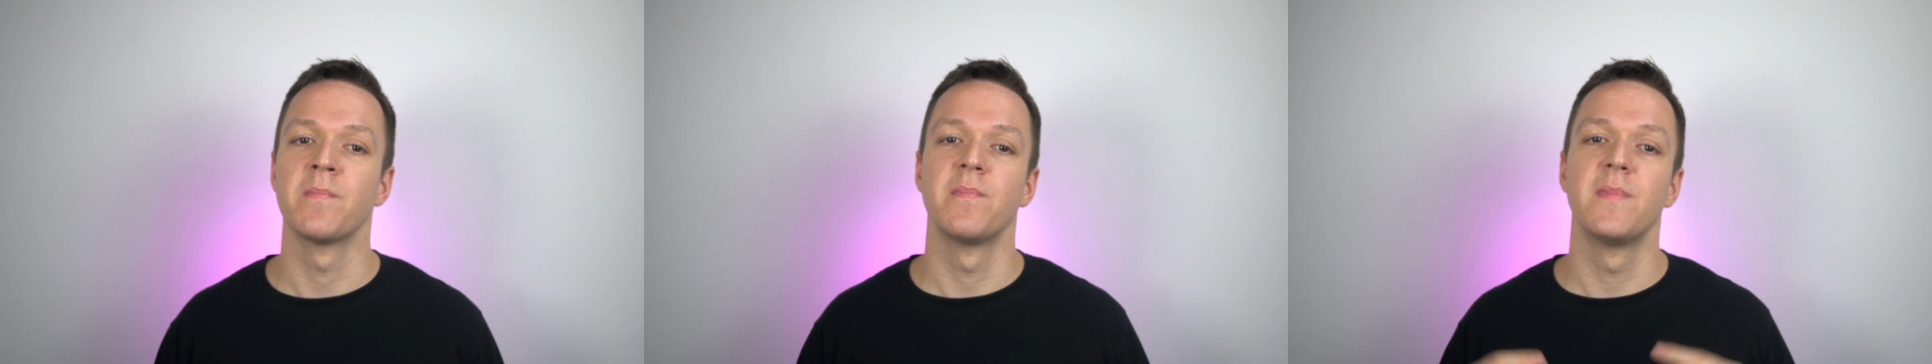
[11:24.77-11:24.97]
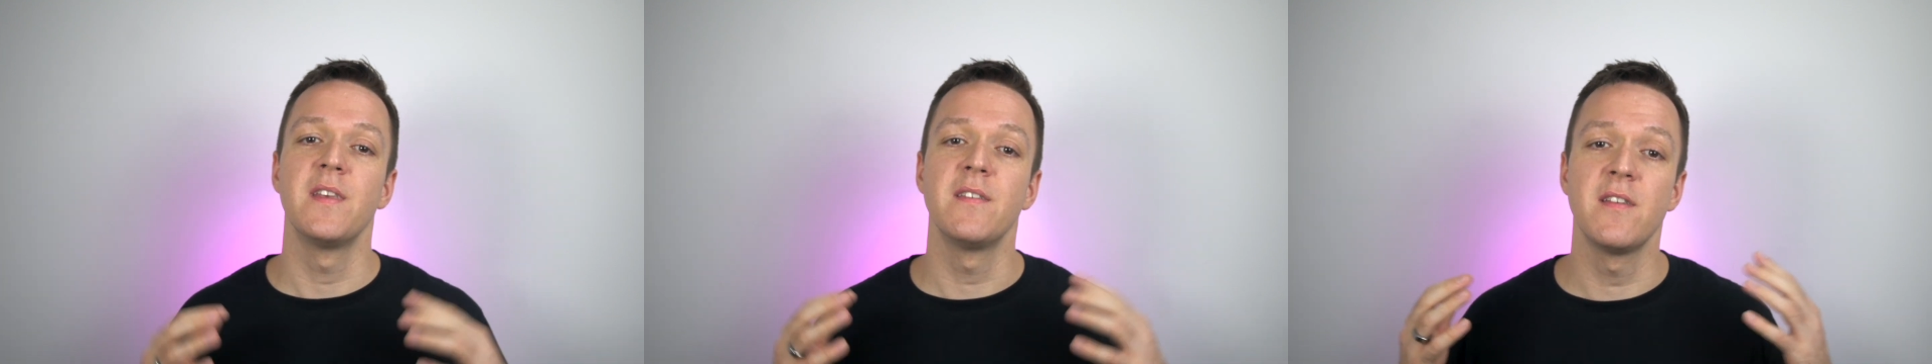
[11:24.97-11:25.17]

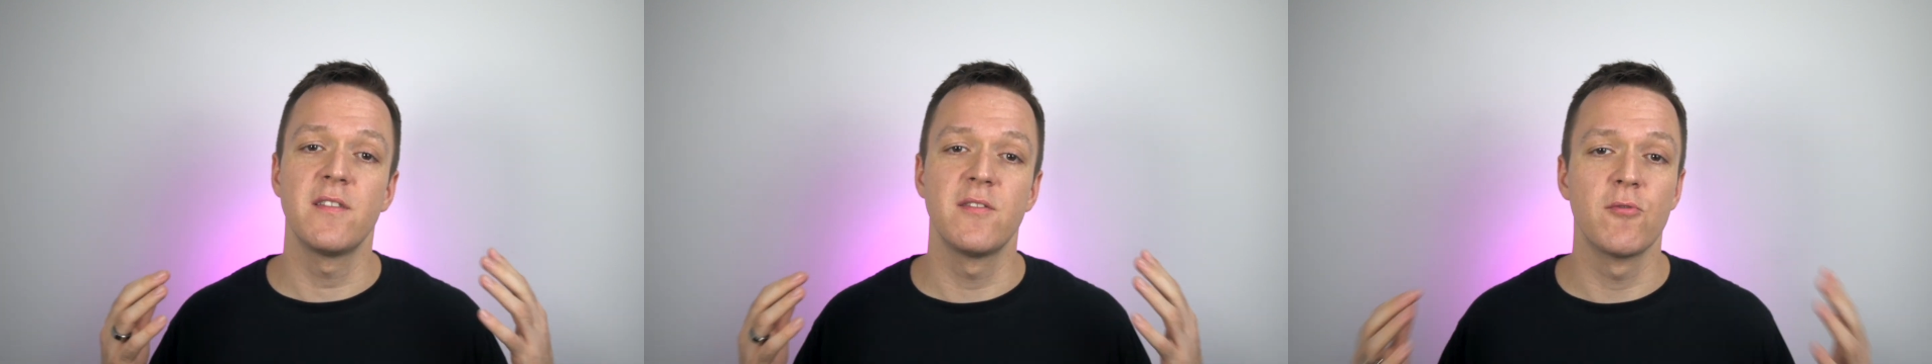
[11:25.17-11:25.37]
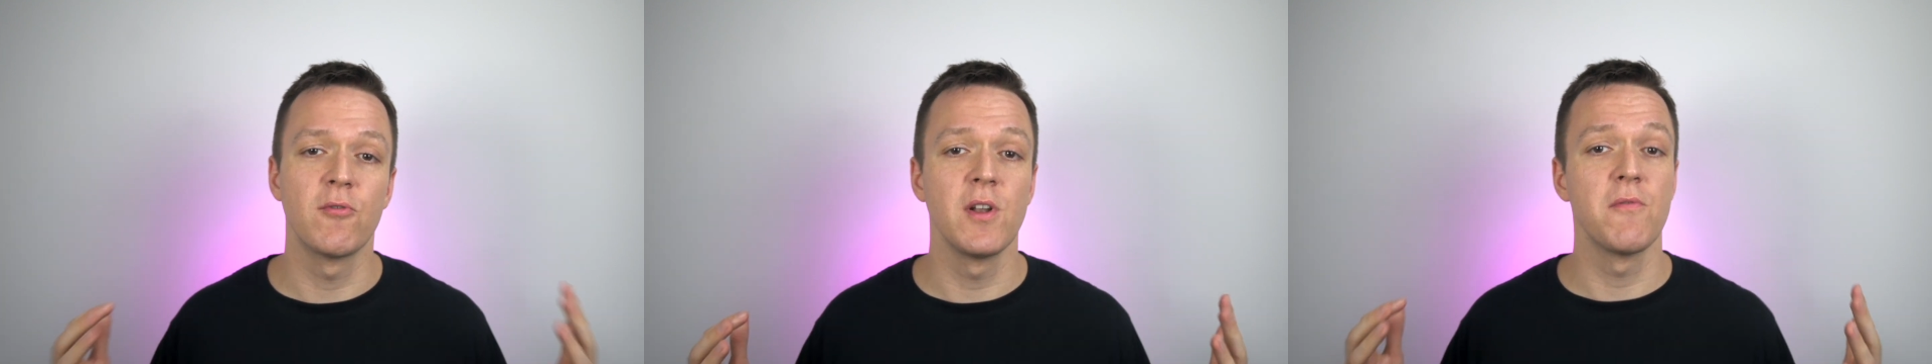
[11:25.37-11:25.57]
This
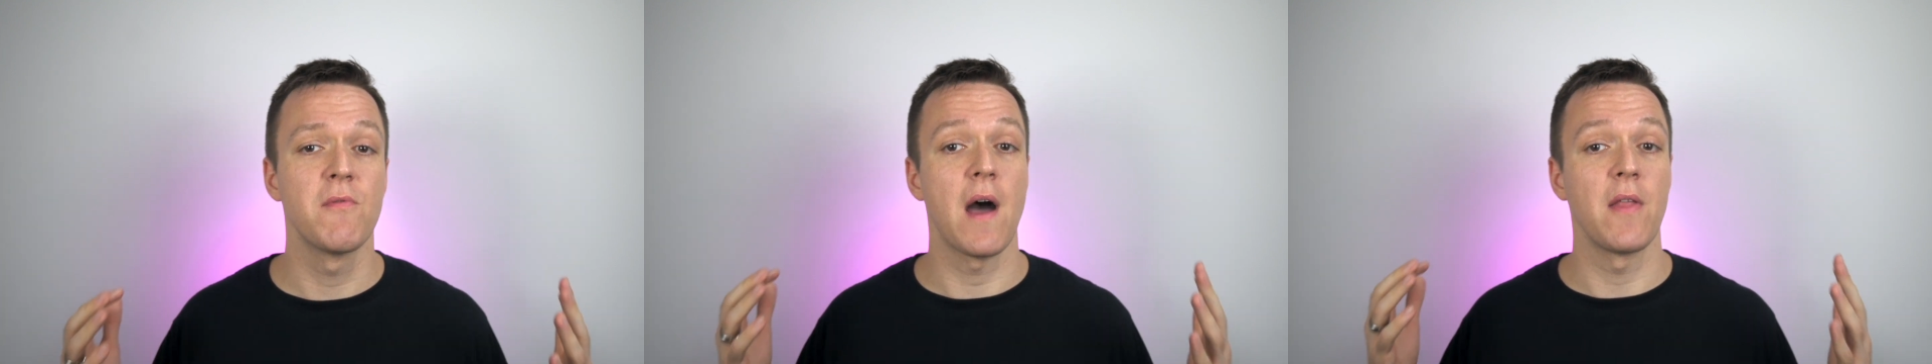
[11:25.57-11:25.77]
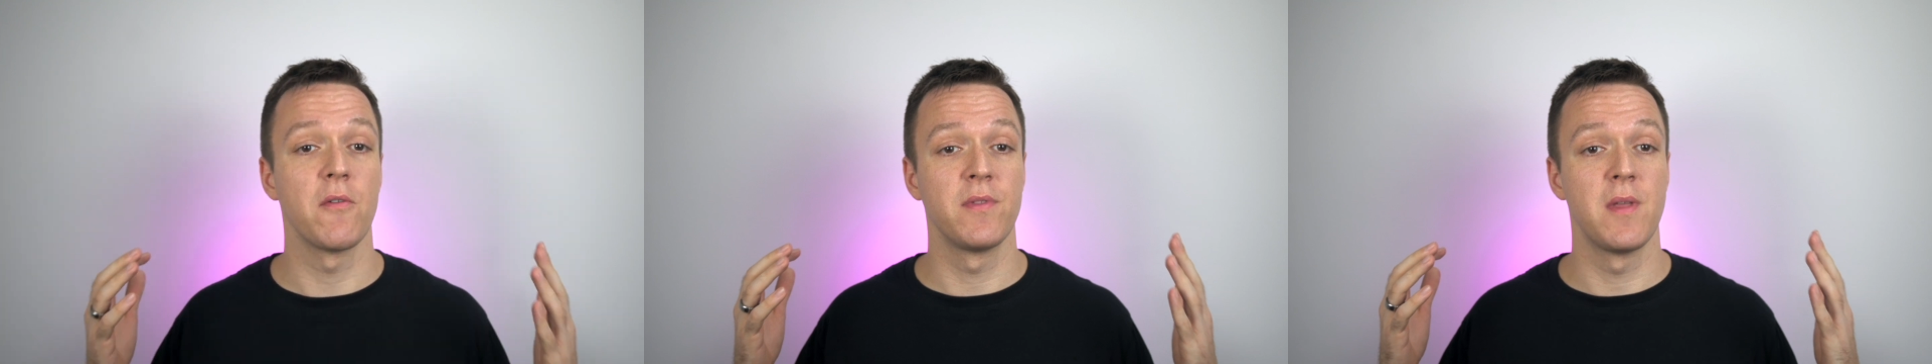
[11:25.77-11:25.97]
is truly
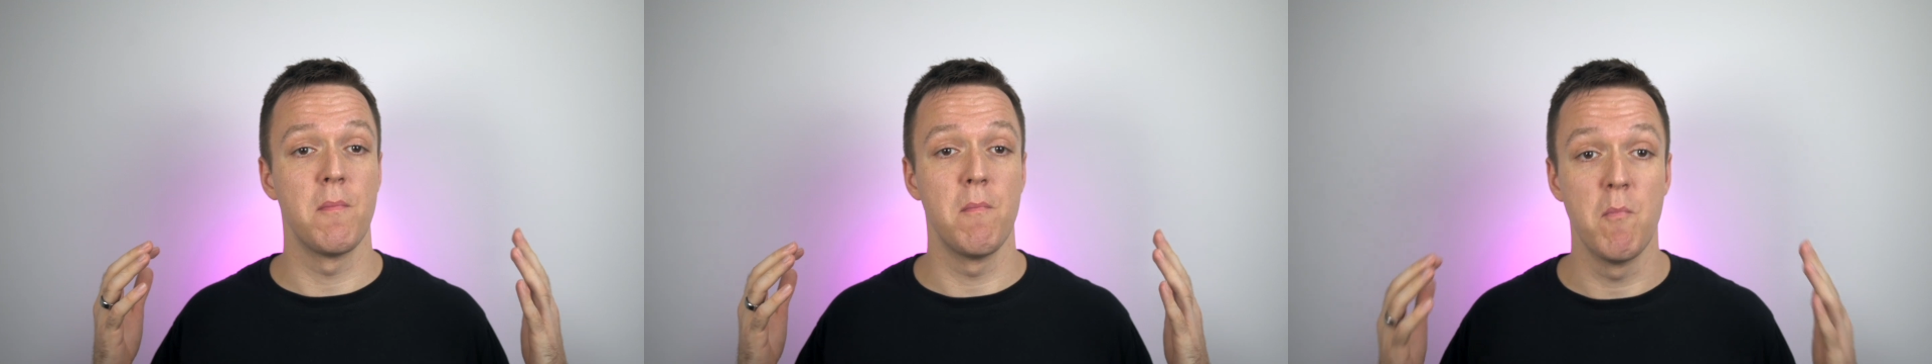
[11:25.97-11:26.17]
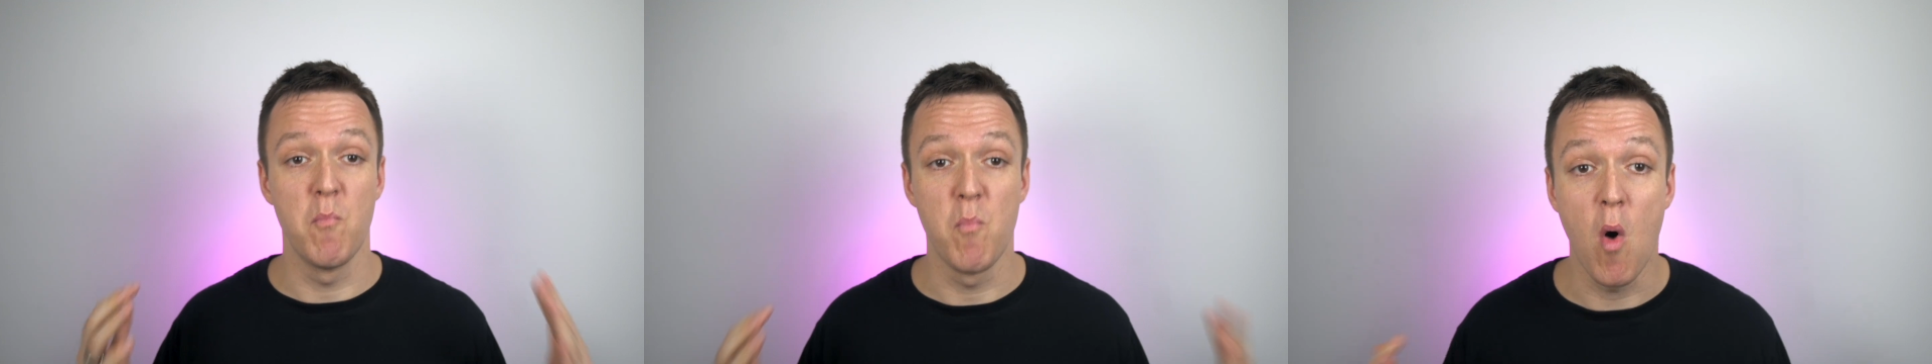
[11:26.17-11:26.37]
one of the
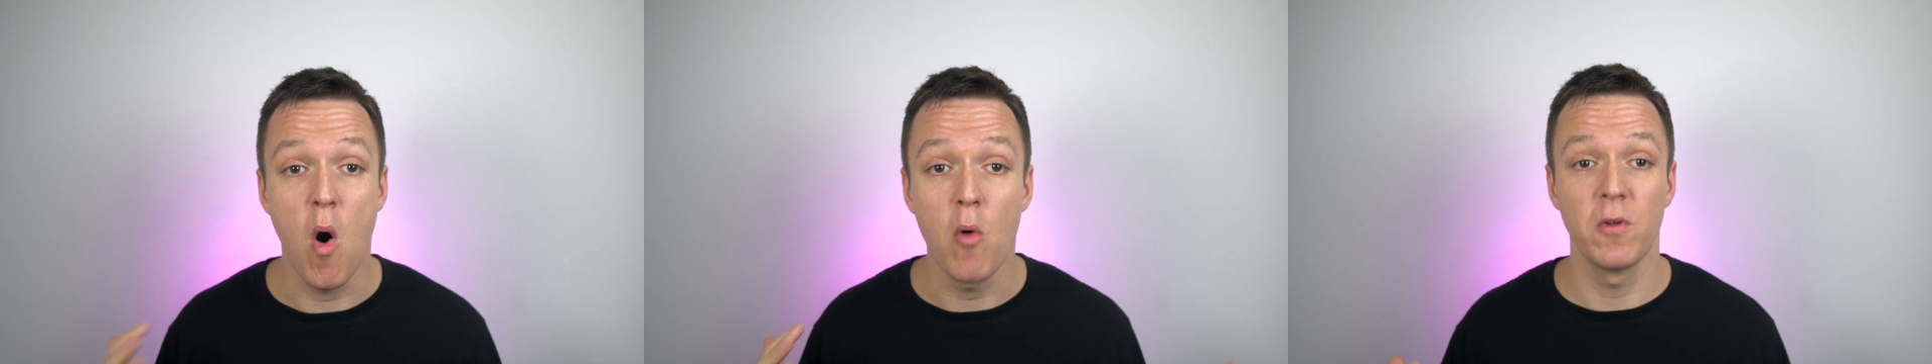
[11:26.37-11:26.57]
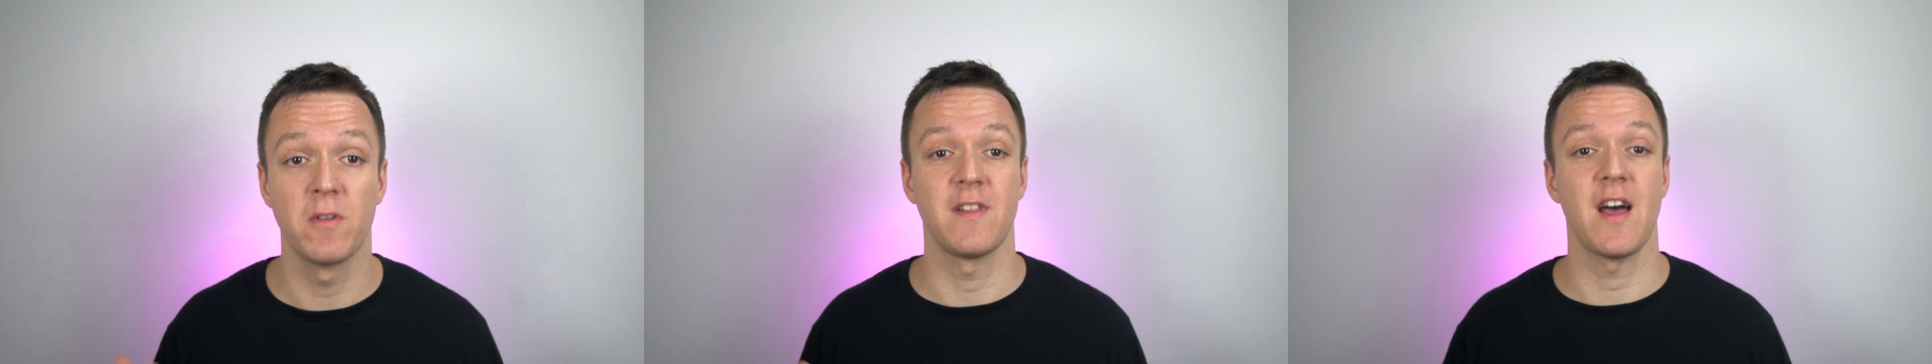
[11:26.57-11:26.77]

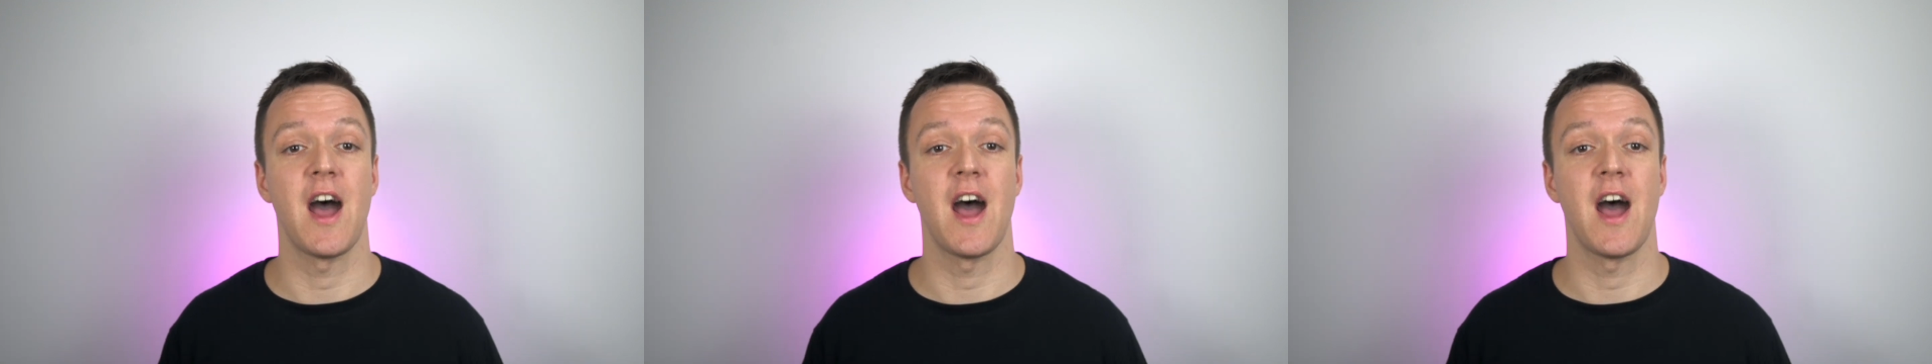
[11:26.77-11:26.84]
most